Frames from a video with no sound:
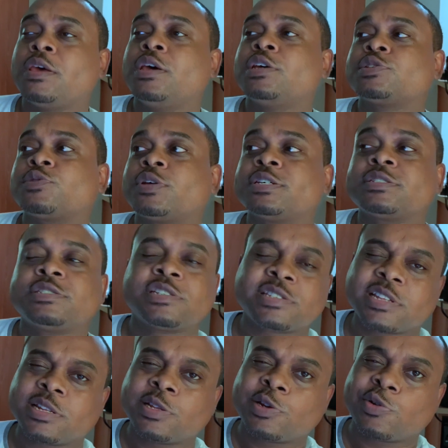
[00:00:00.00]
So that's just
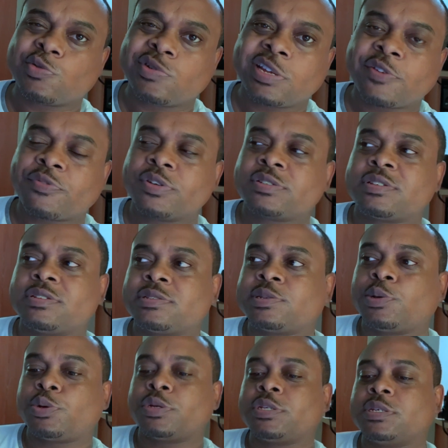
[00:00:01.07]
a little difference in
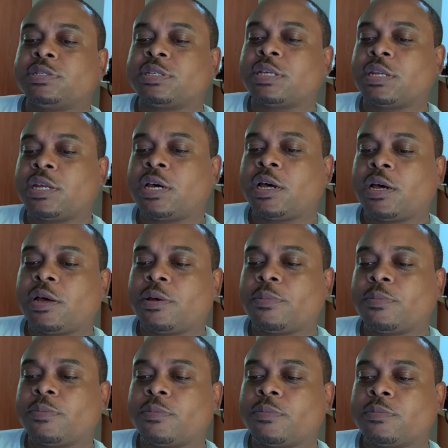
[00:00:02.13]
subtleties
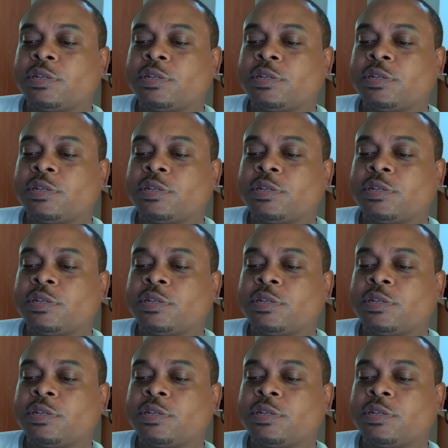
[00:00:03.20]
and